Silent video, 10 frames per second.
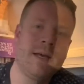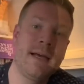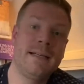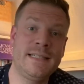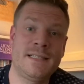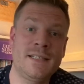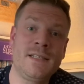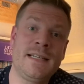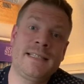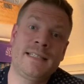This does
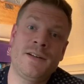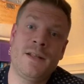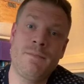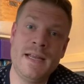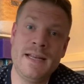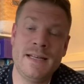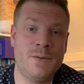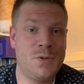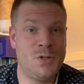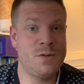not necessarily mean
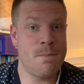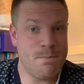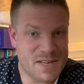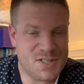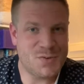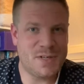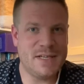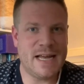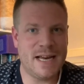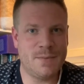that we should
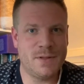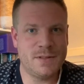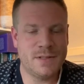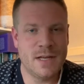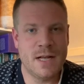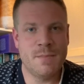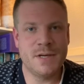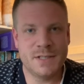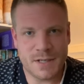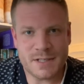mistreat animals, but
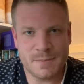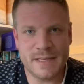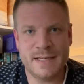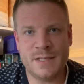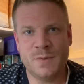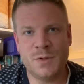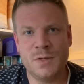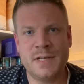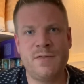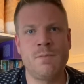it does mean that we do
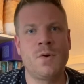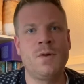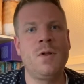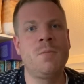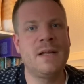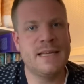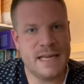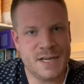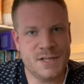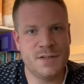not have a moral
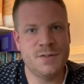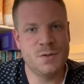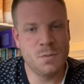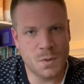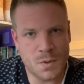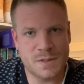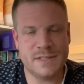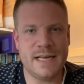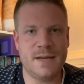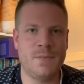obligation
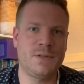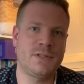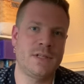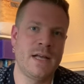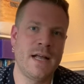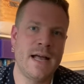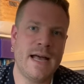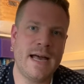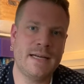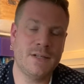towards animals.
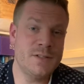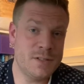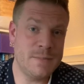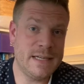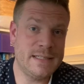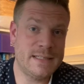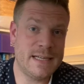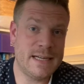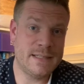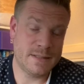And it also means
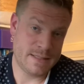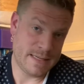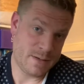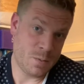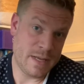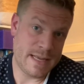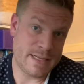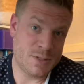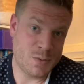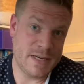that then we
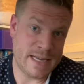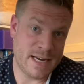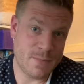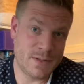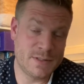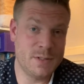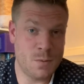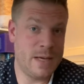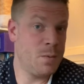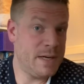can treat animals the
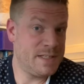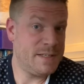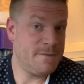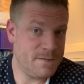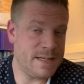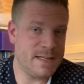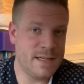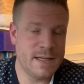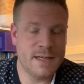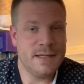way we see fit.
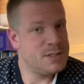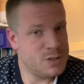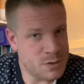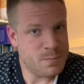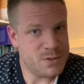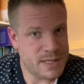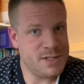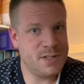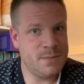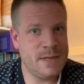This could
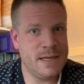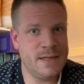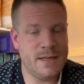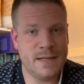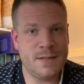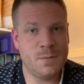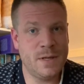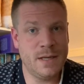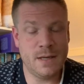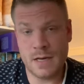potentially mean that
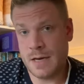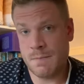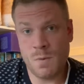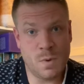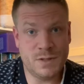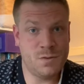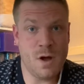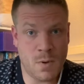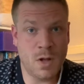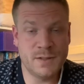we want to
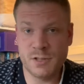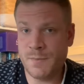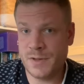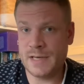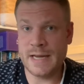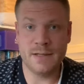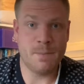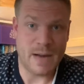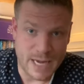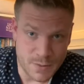uphold something like the
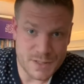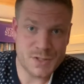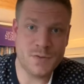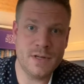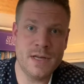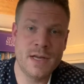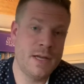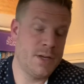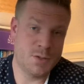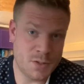bio industry.
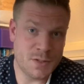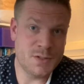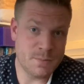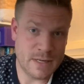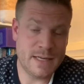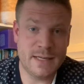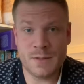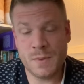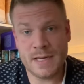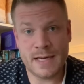It could also mean
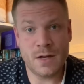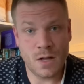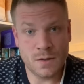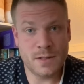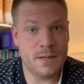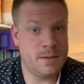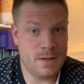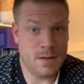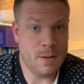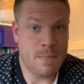that we can hold
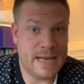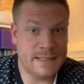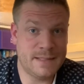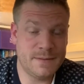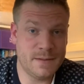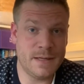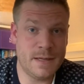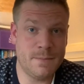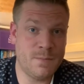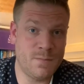a pet
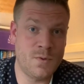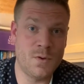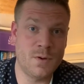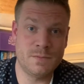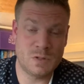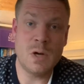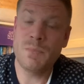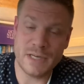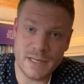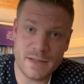for
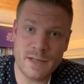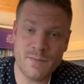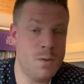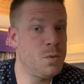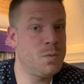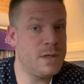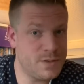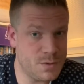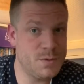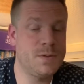company if we would want to.